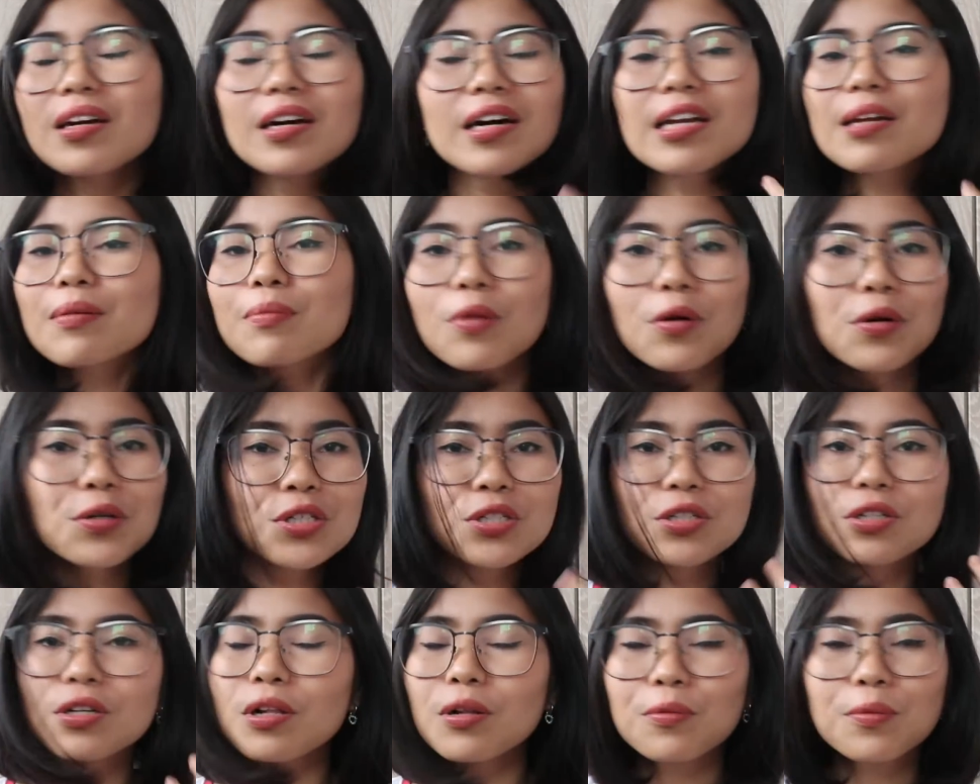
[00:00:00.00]
an
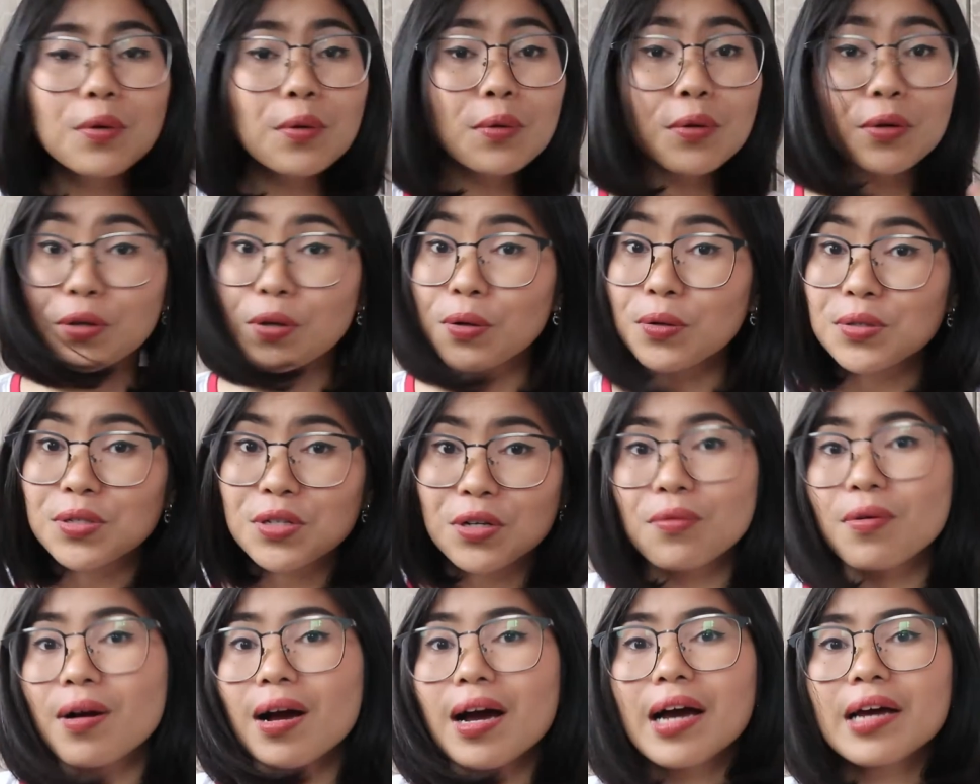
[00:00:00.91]
emotional roller coaster
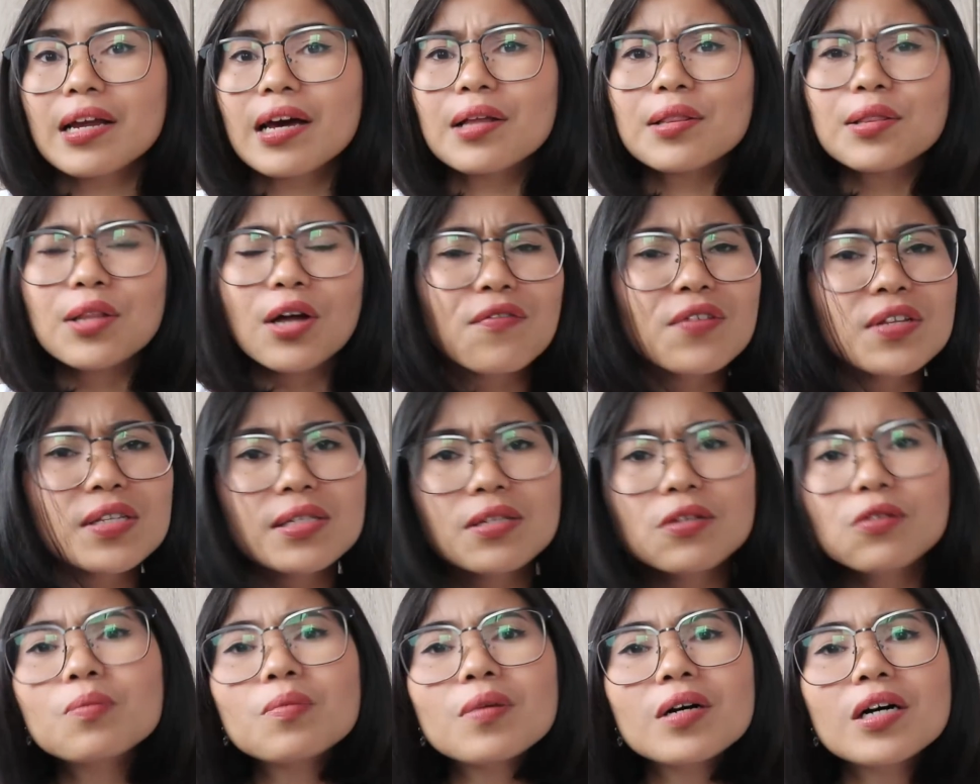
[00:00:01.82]
ride. I love it
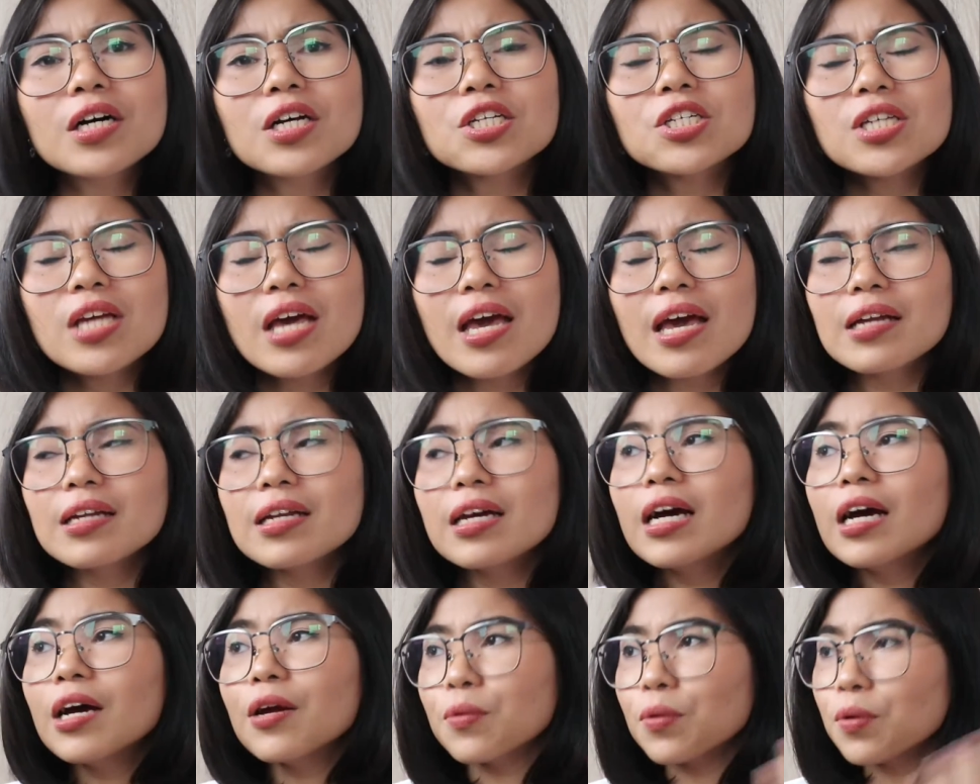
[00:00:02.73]
so much, and
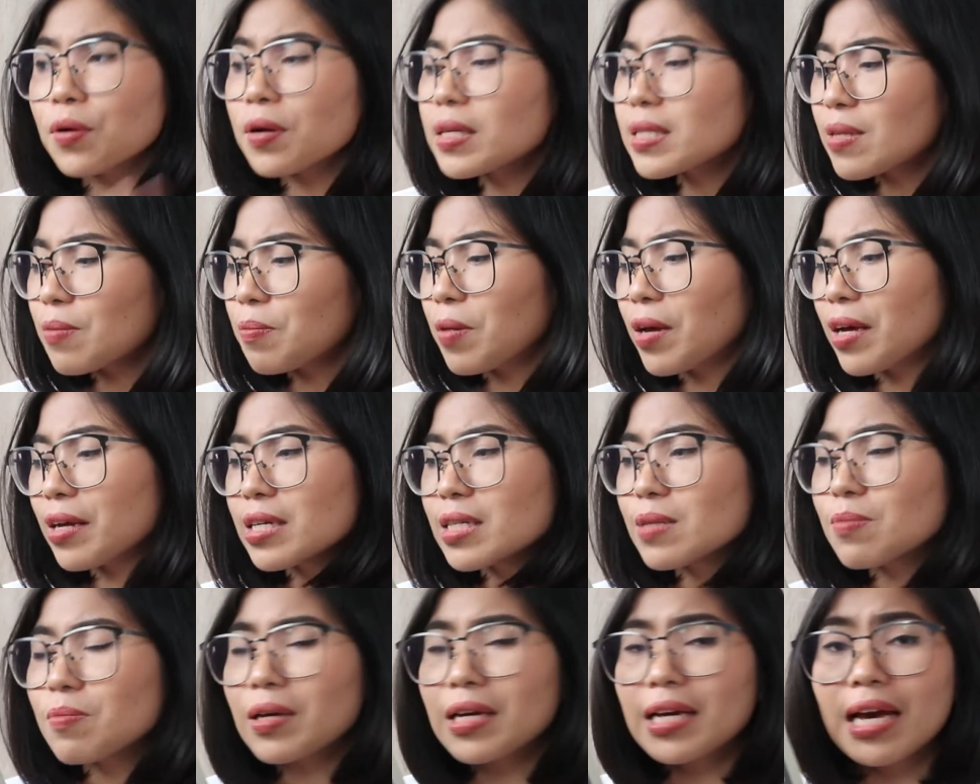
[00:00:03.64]
Ruta
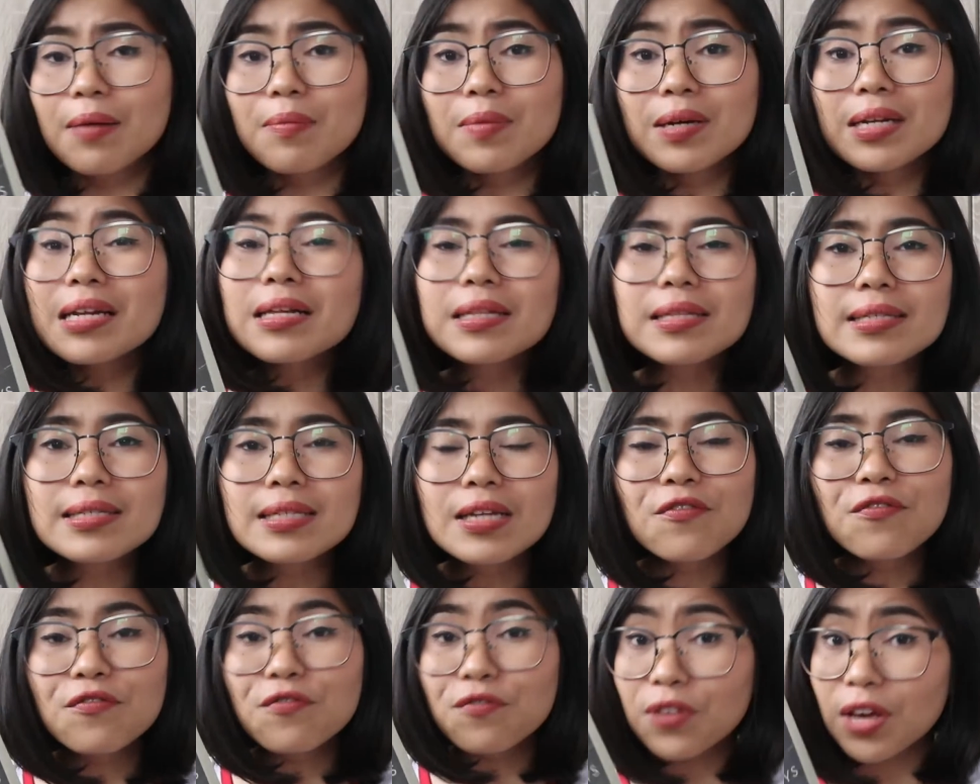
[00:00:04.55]
Sepetys became an
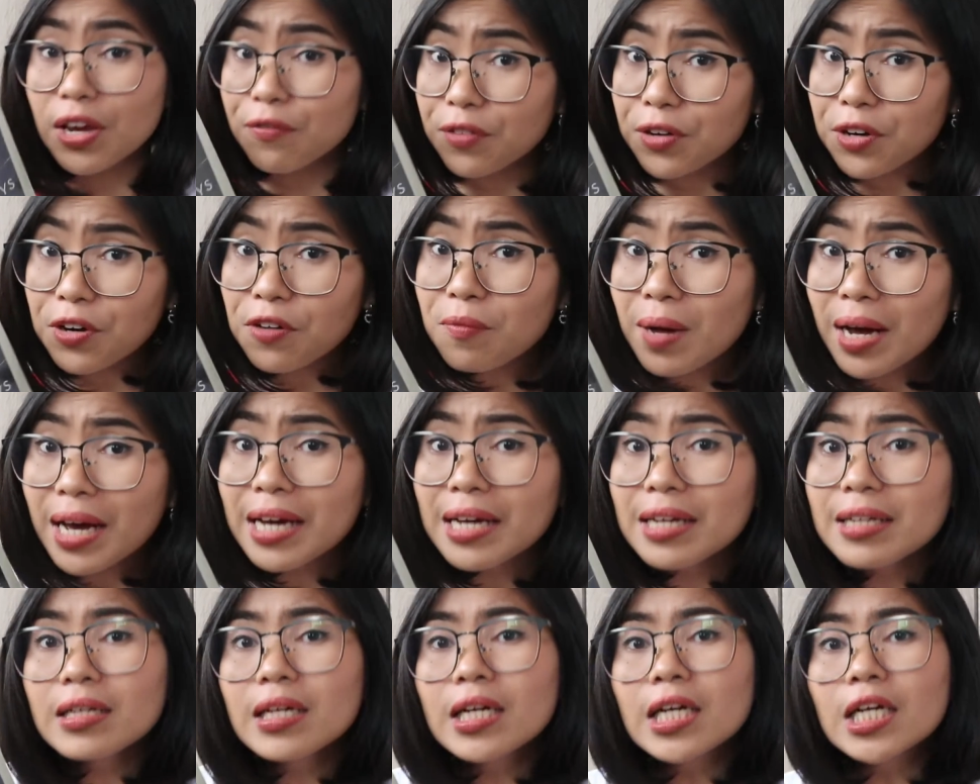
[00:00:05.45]
instant favorite of
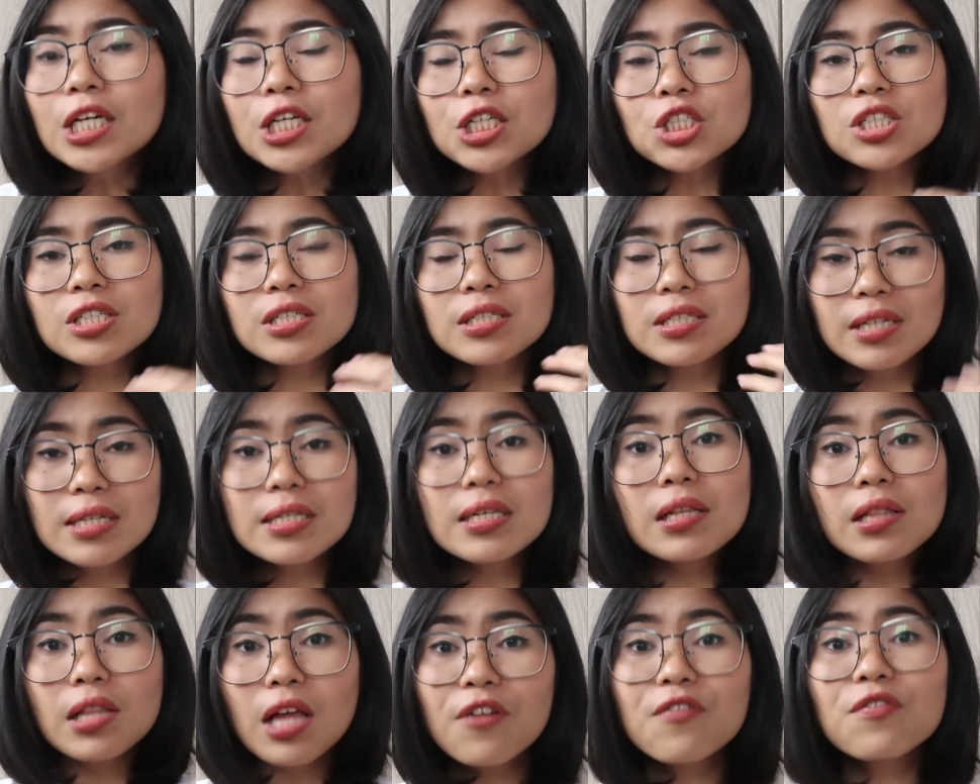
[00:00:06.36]
mine. She does a
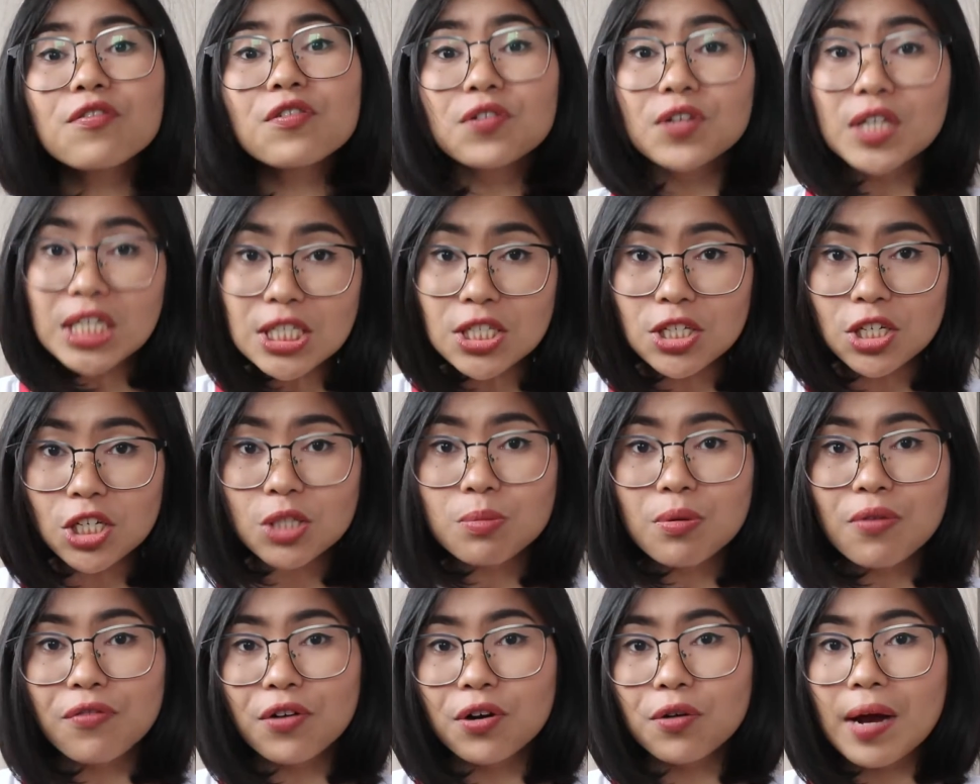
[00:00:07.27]
lot of research
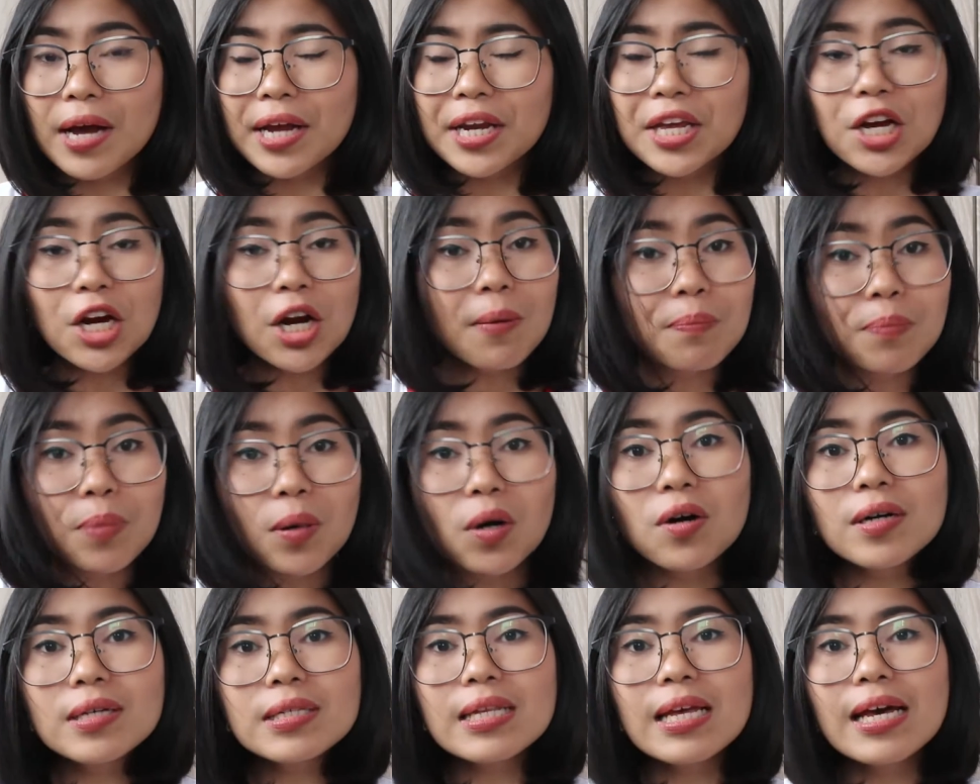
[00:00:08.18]
before writing her
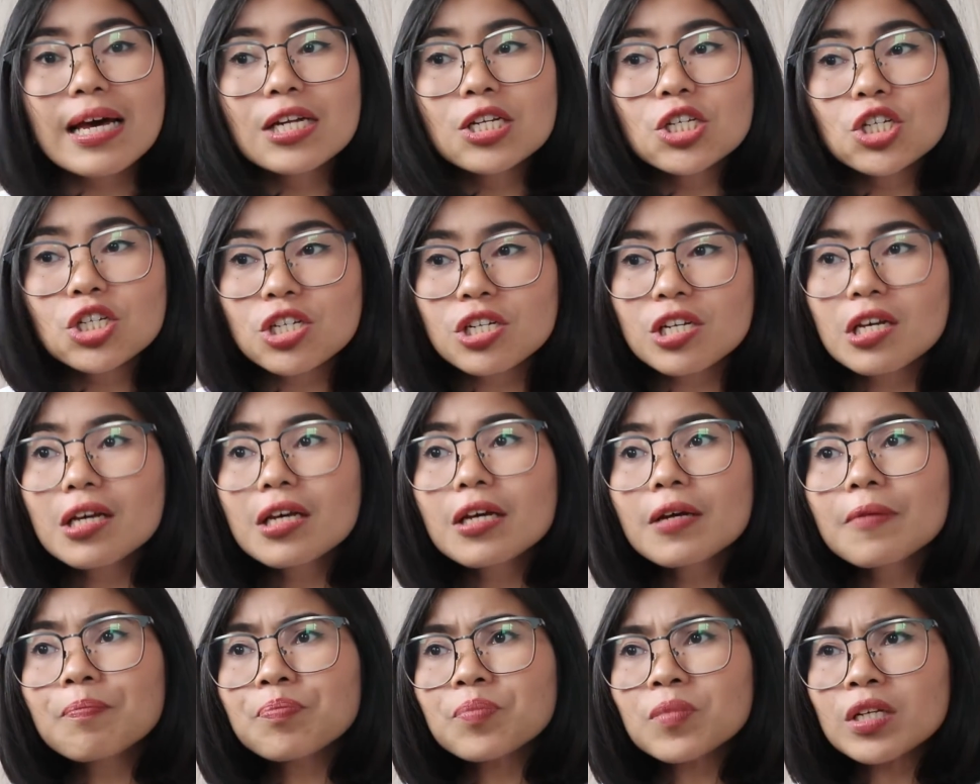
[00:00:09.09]
books, and
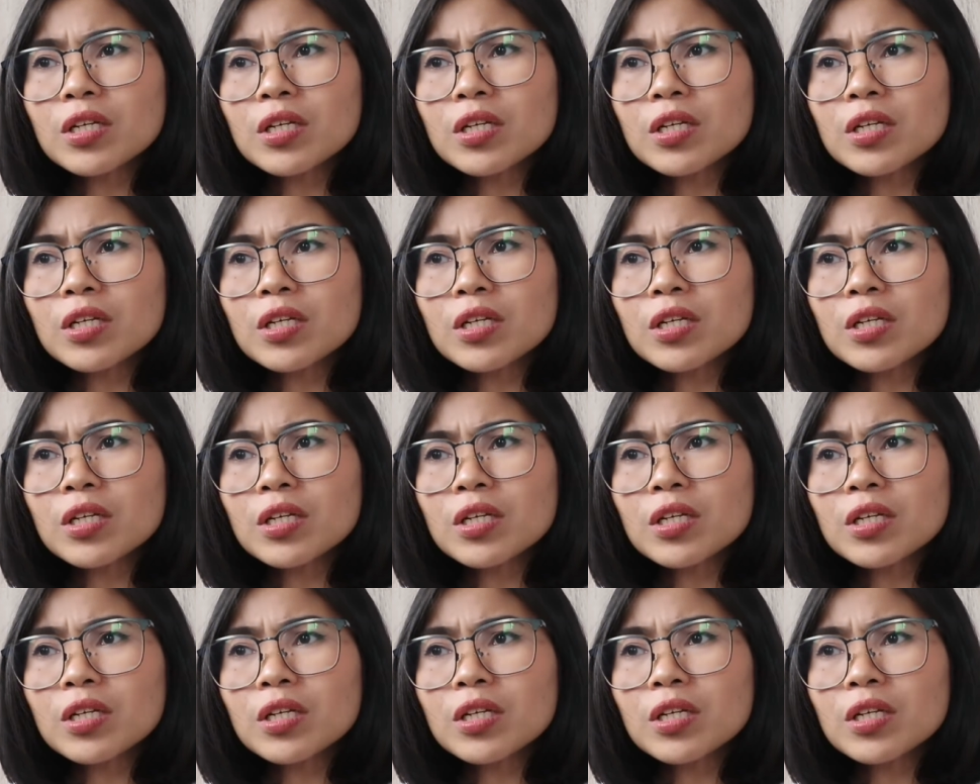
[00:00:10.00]
she